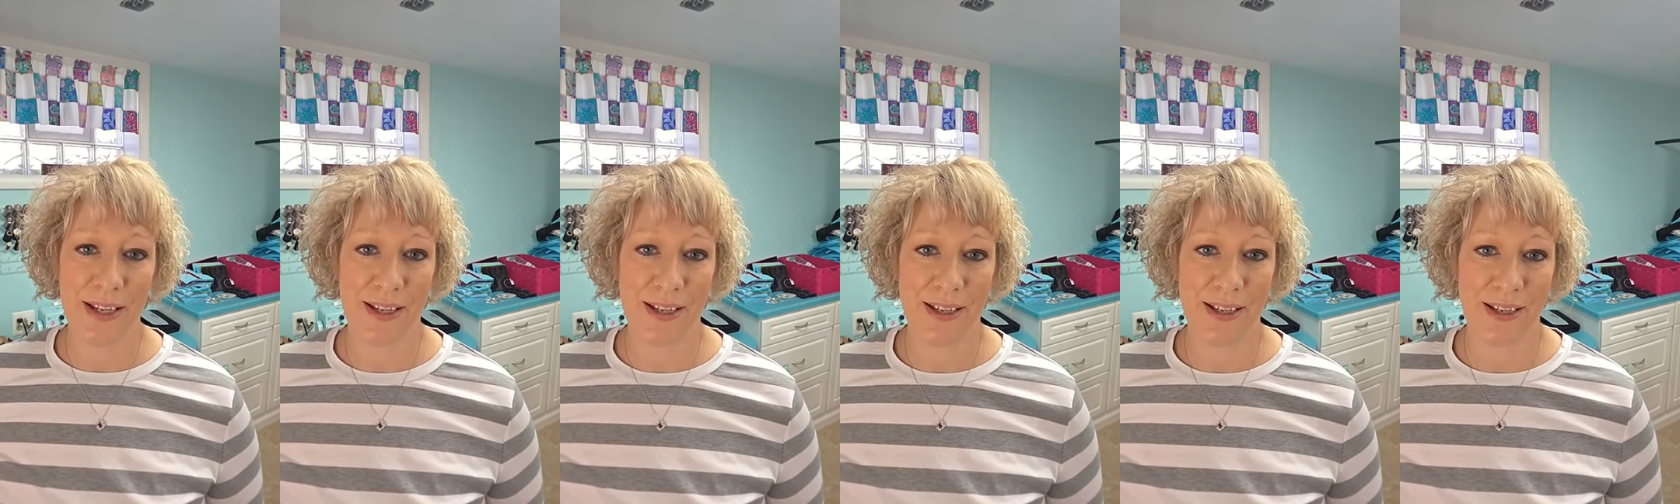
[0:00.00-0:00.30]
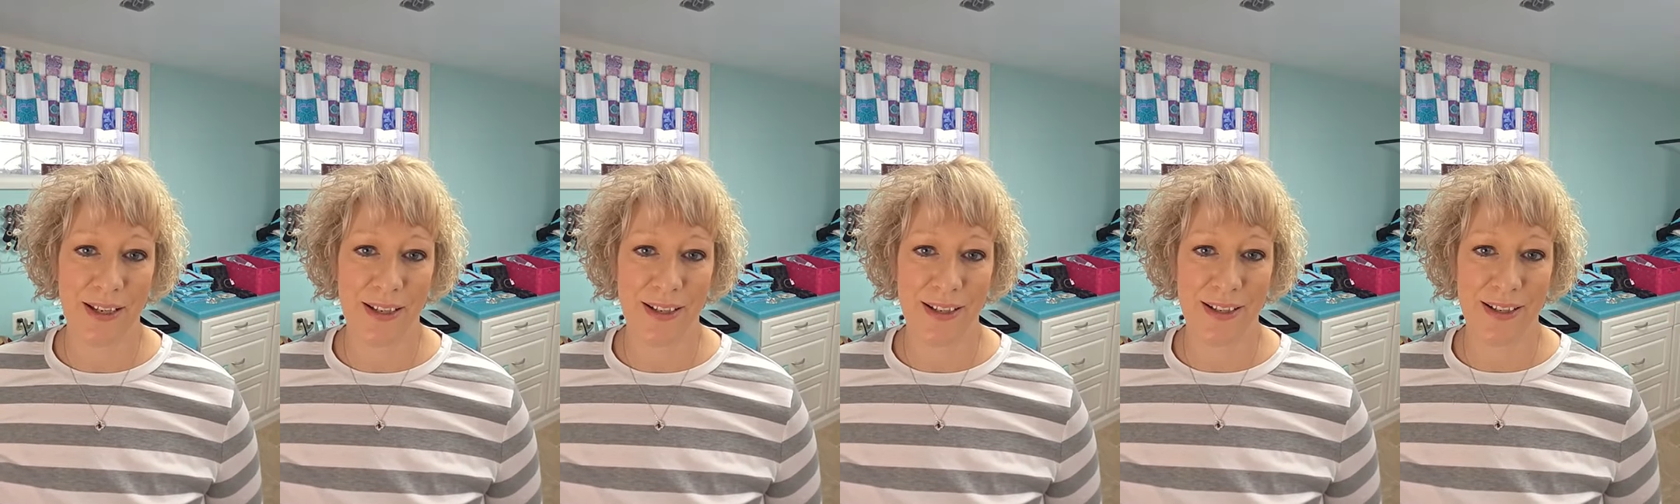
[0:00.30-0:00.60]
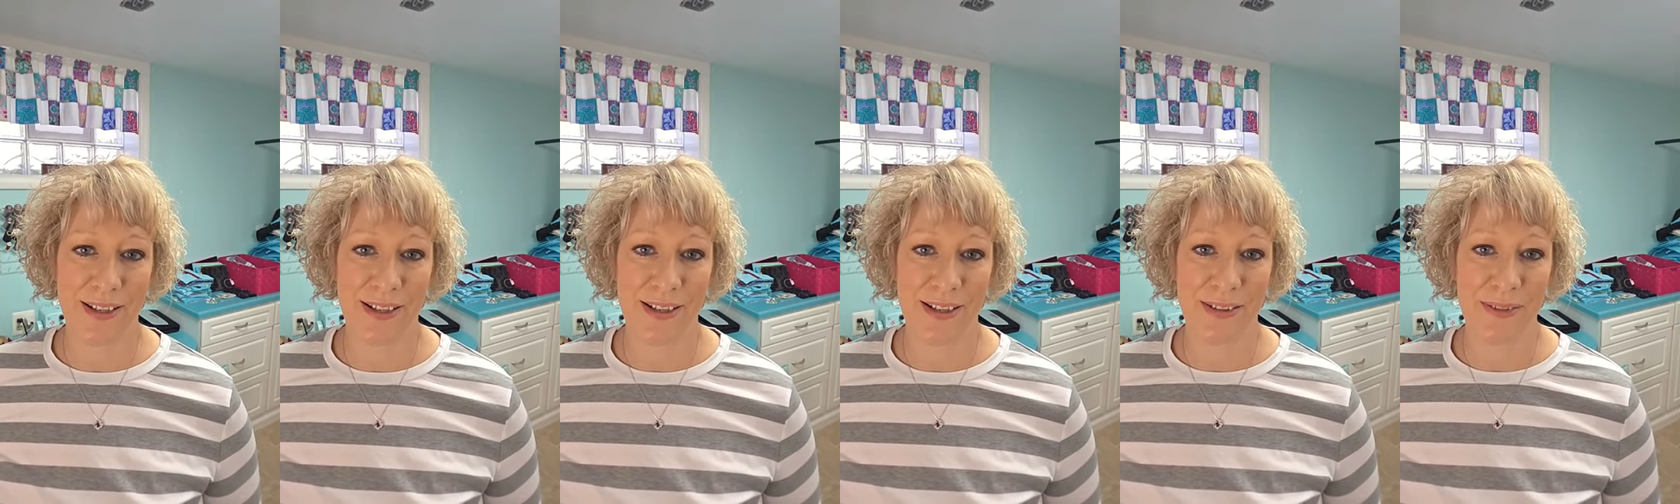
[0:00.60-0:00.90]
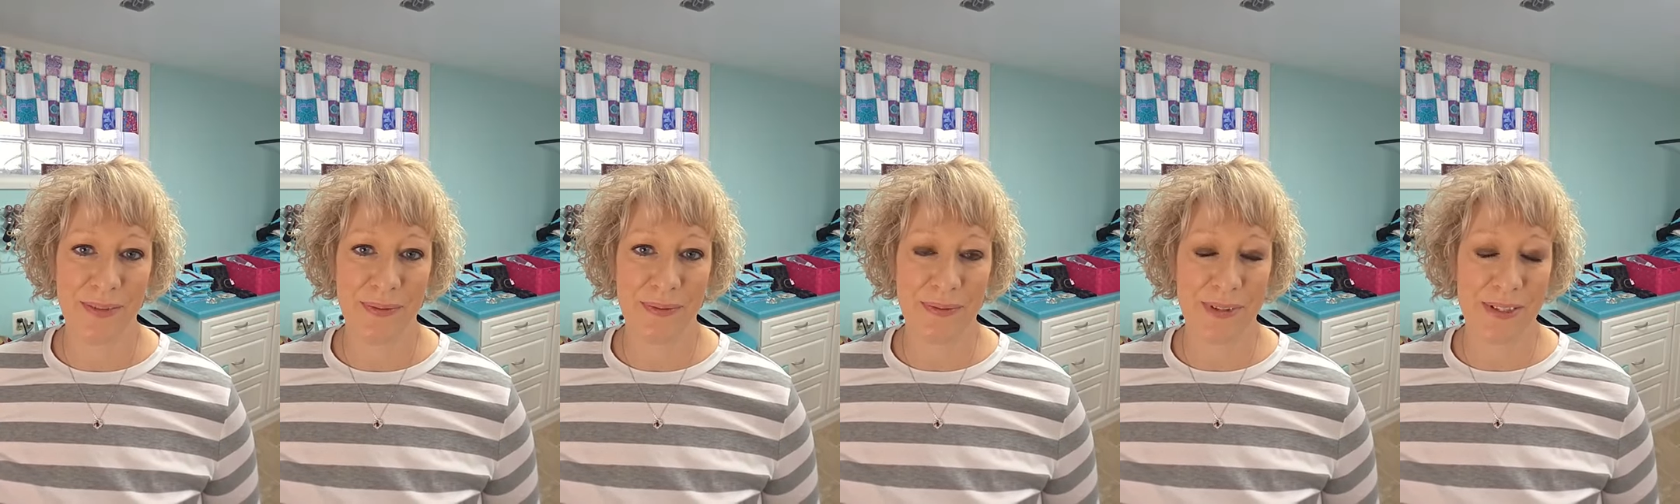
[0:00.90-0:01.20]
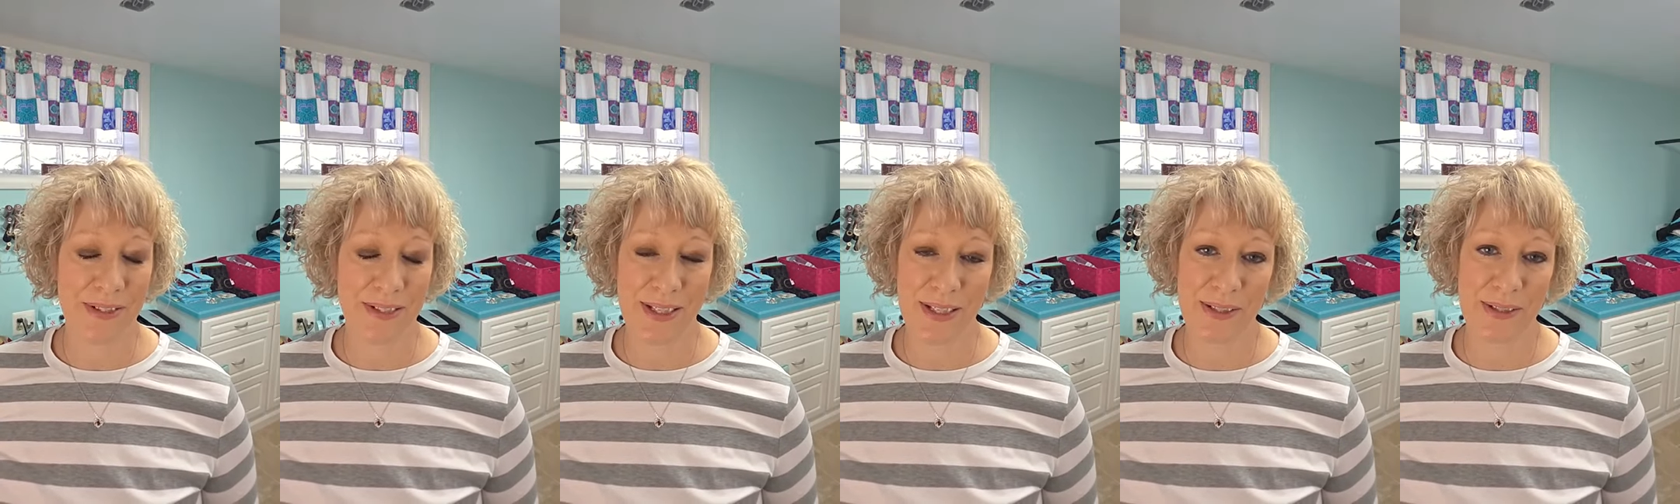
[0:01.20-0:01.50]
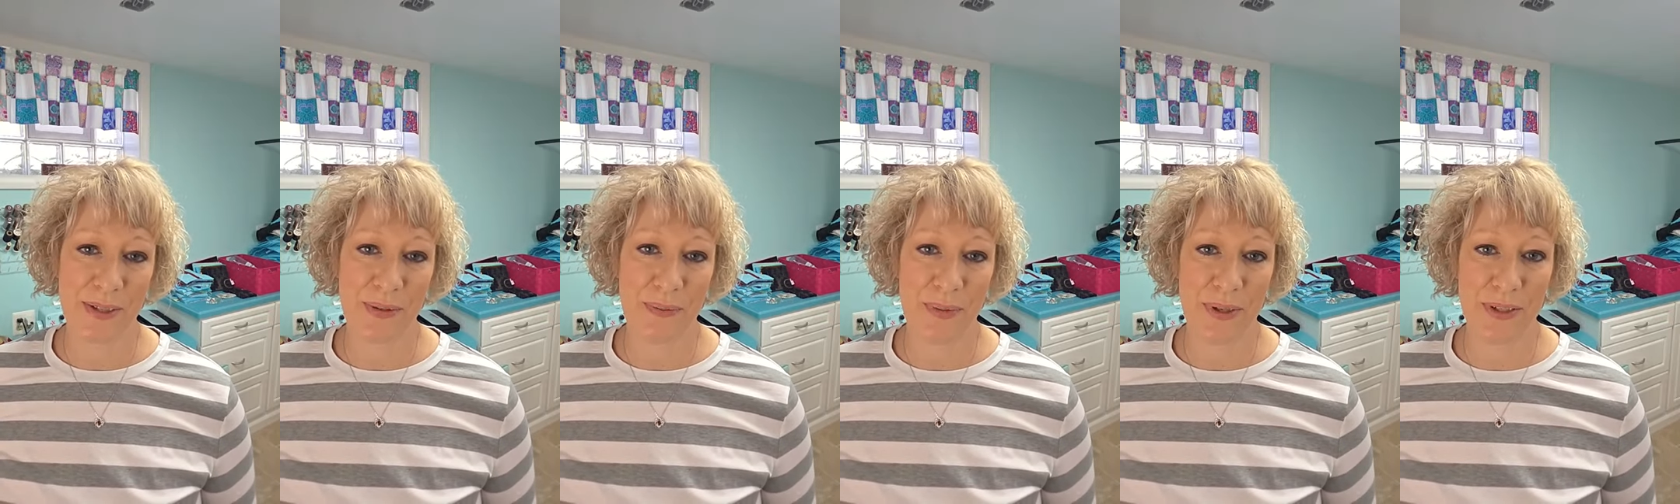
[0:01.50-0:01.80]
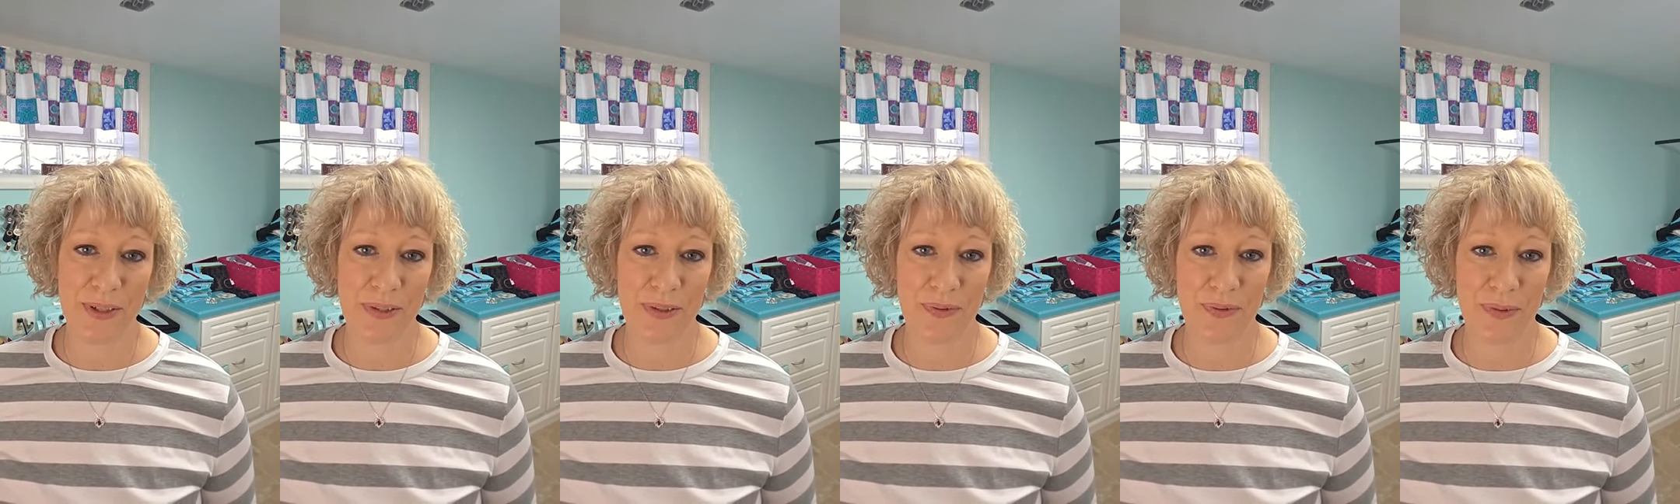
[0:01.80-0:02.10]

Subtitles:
And just thanks so much